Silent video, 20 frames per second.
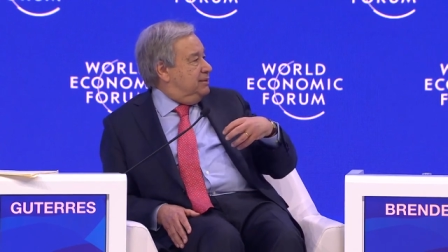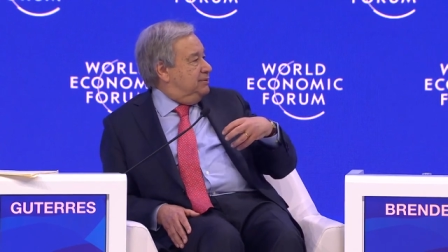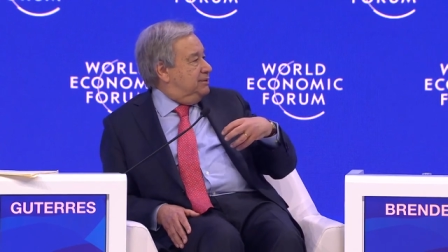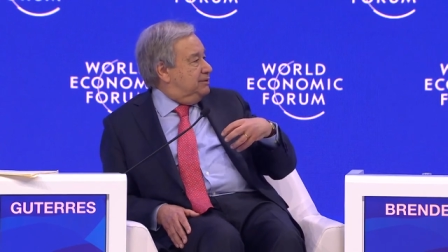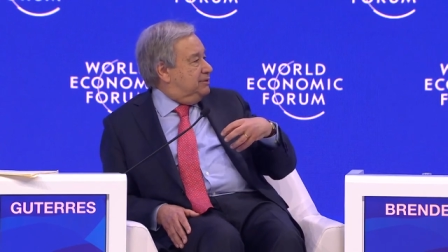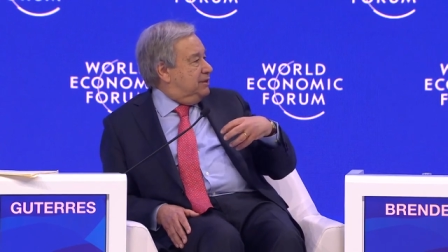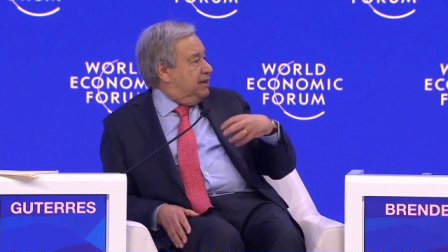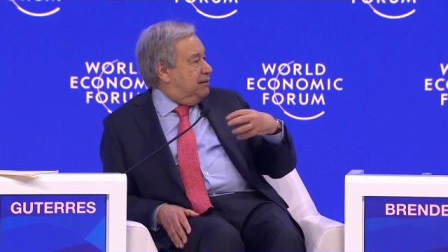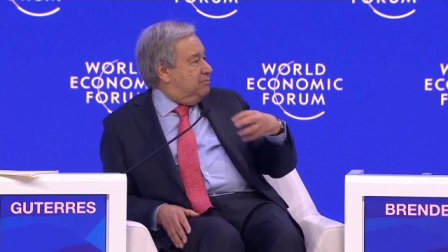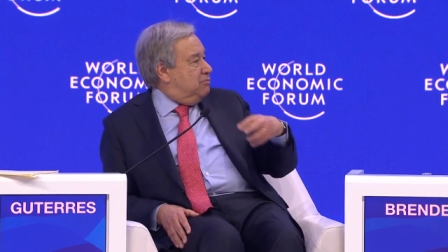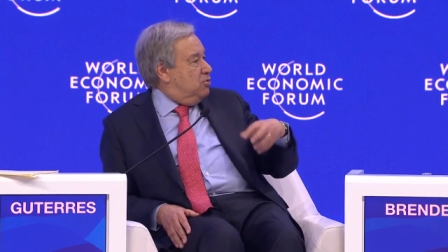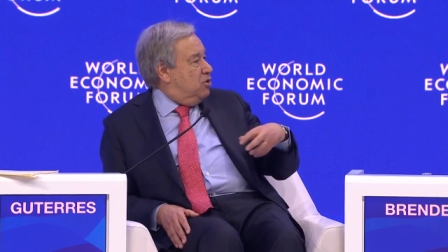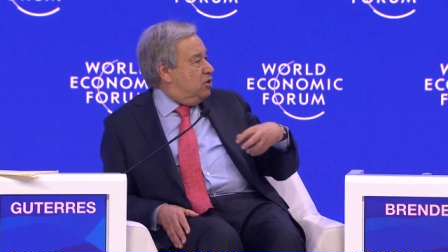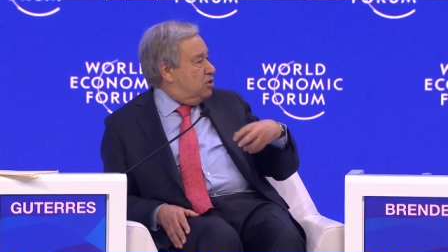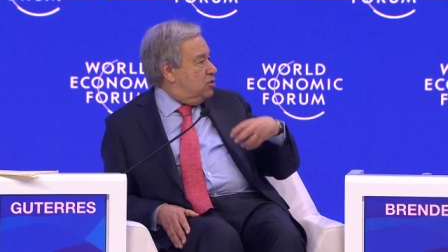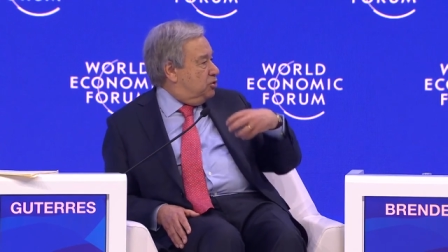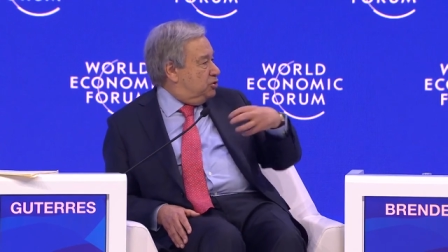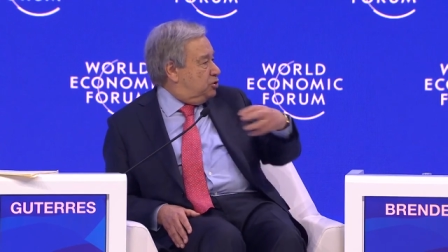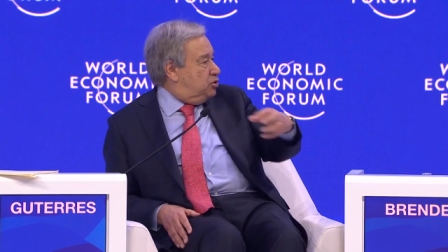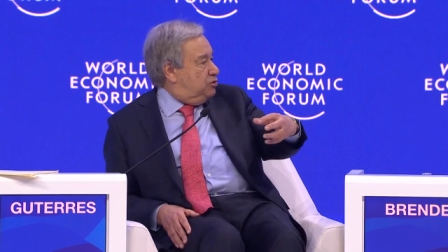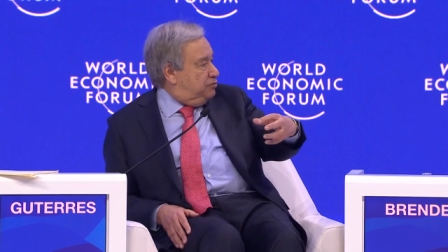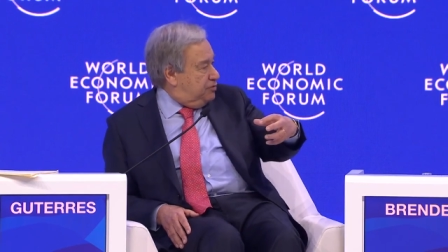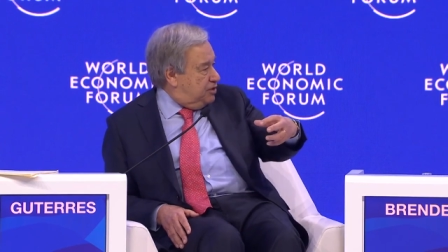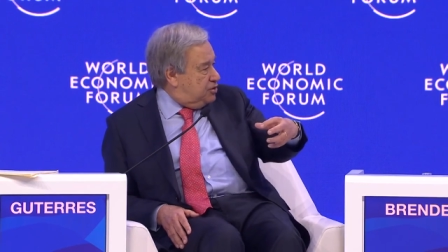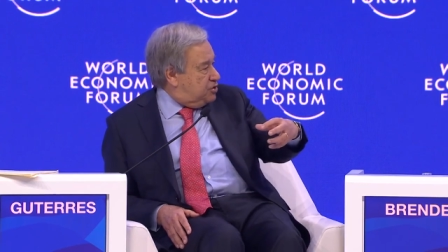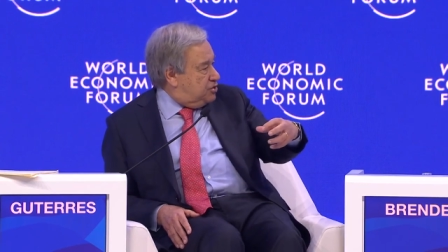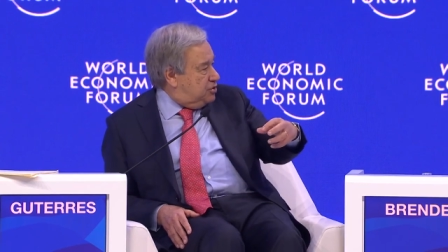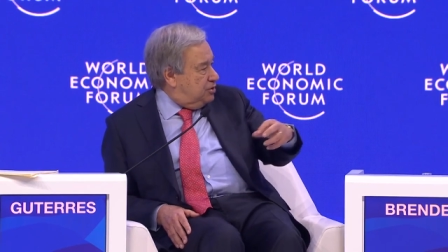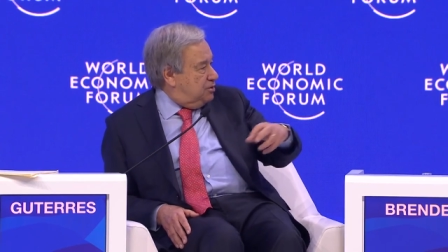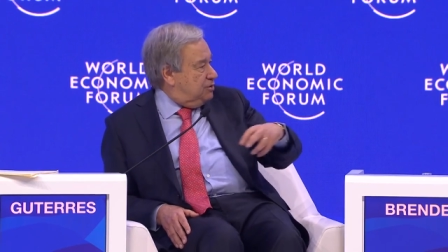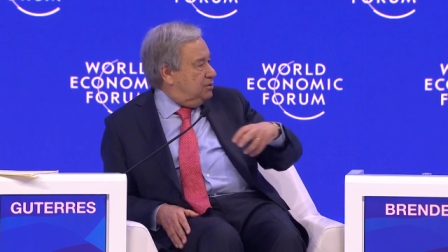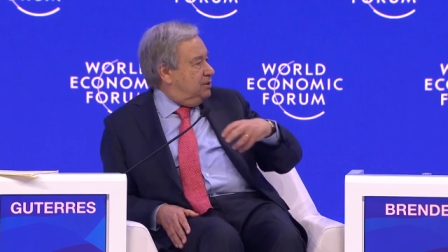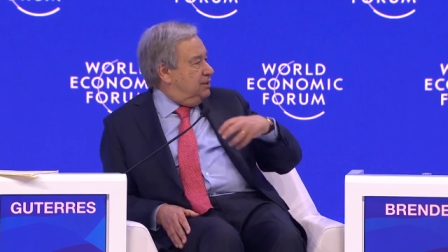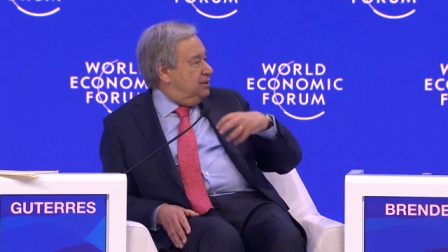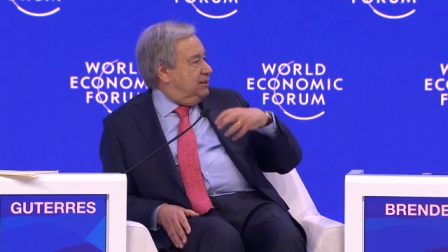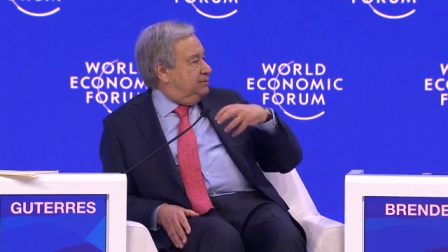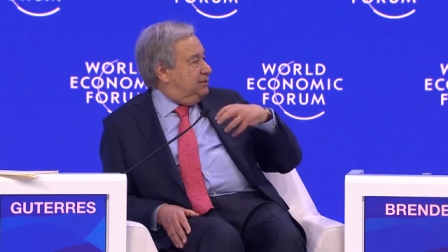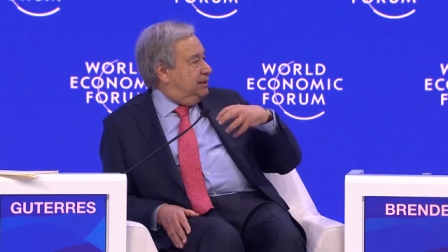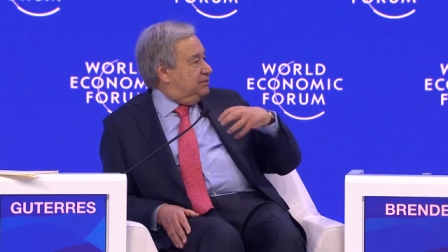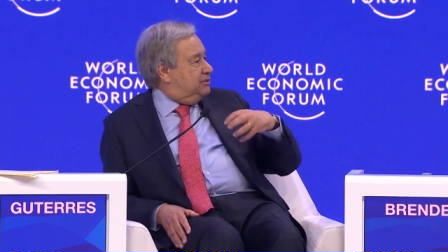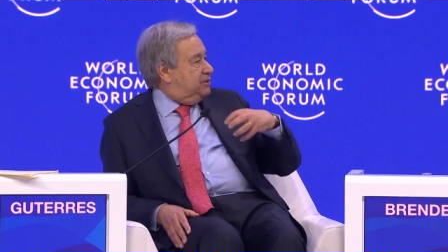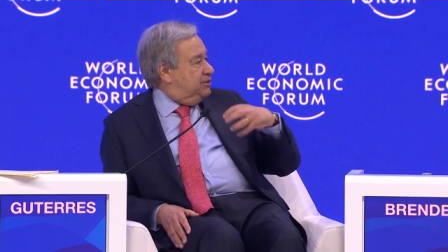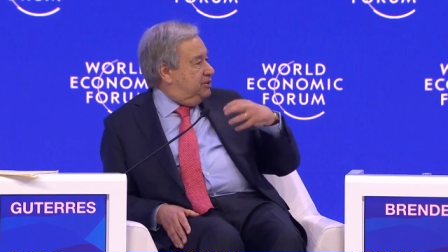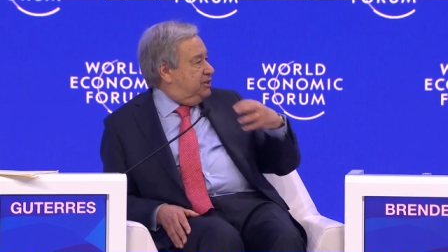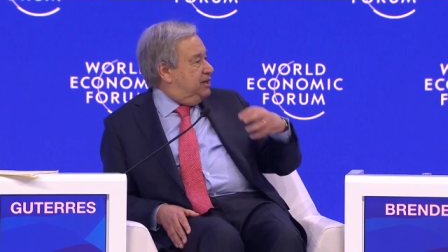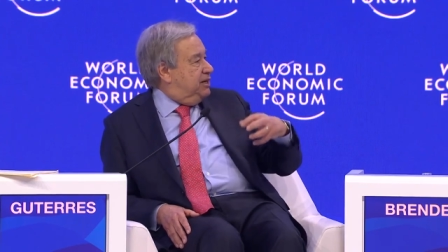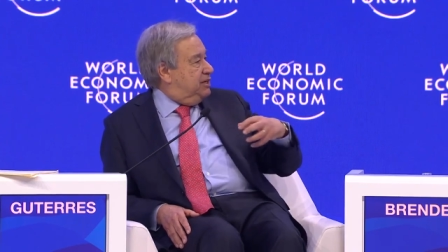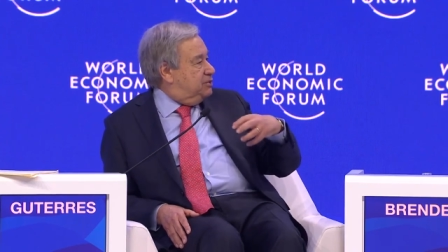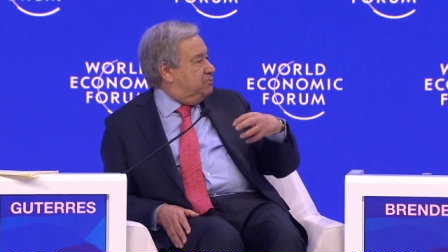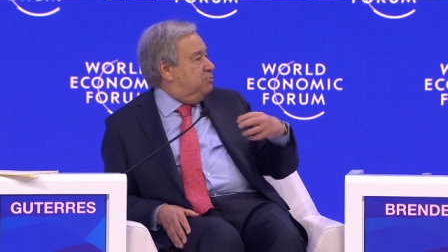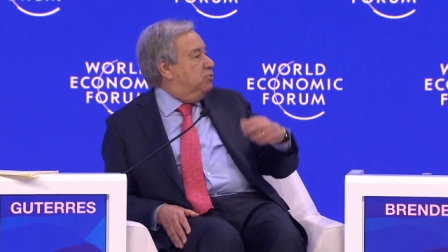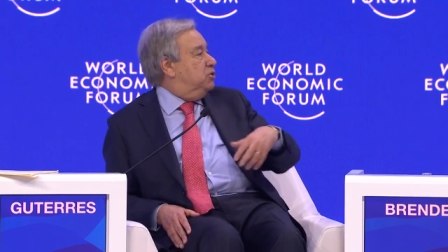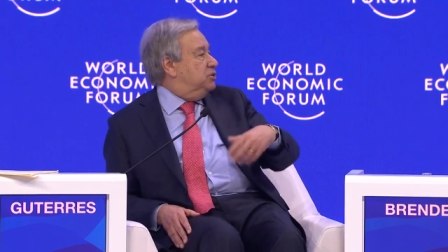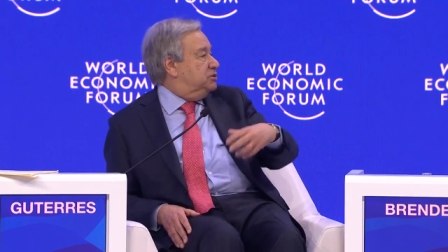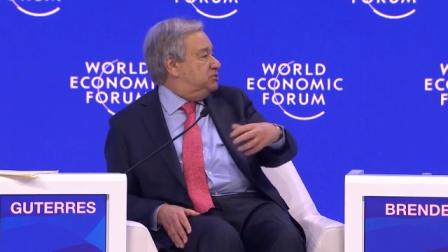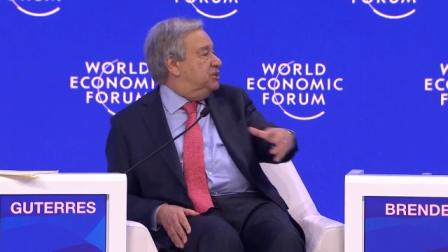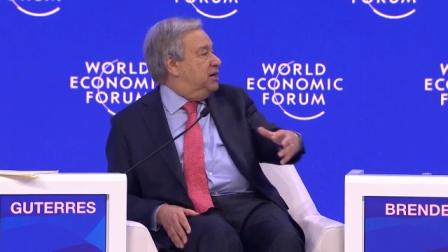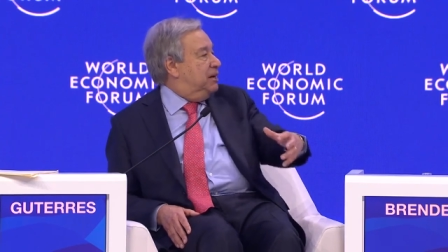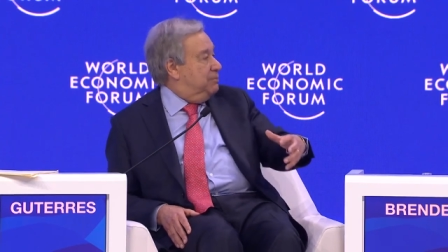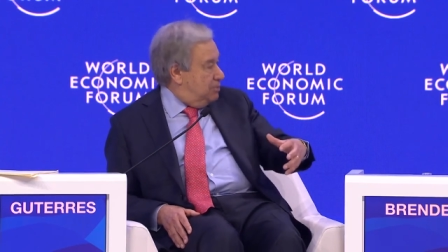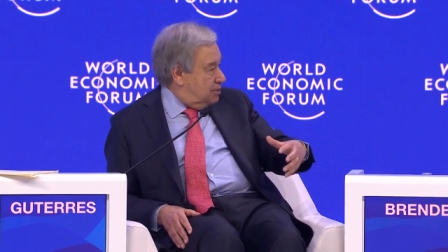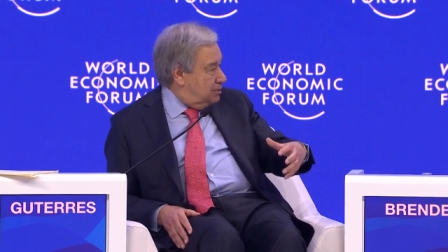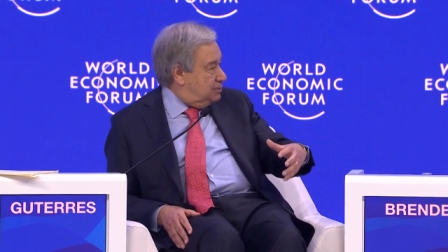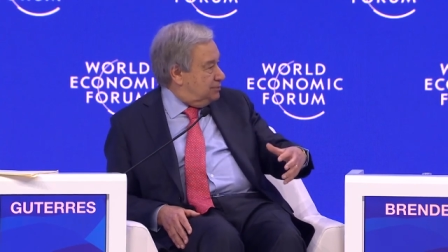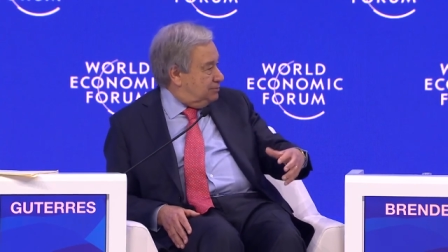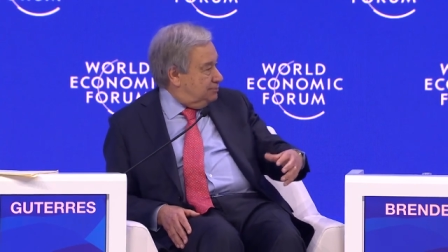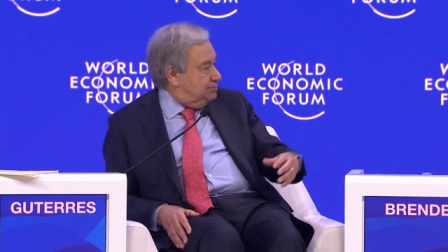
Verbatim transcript: that are more controversial, that create more trouble.